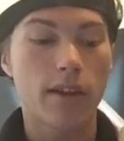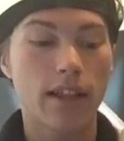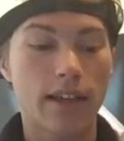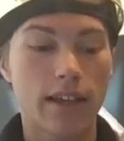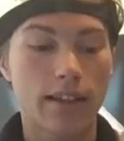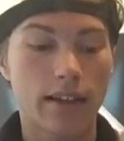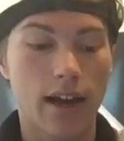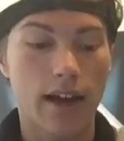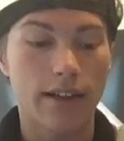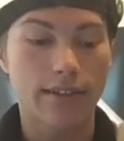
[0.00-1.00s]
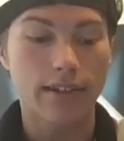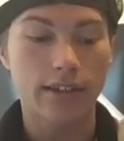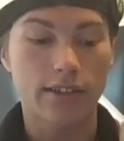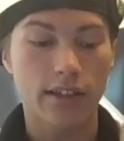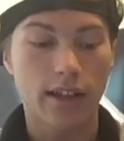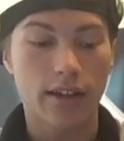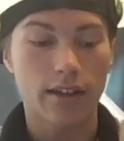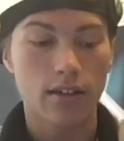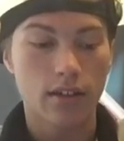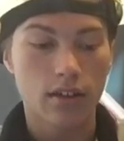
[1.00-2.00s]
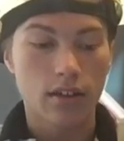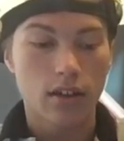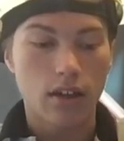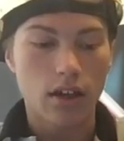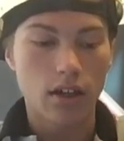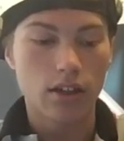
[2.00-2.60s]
we get the guy that's actually, a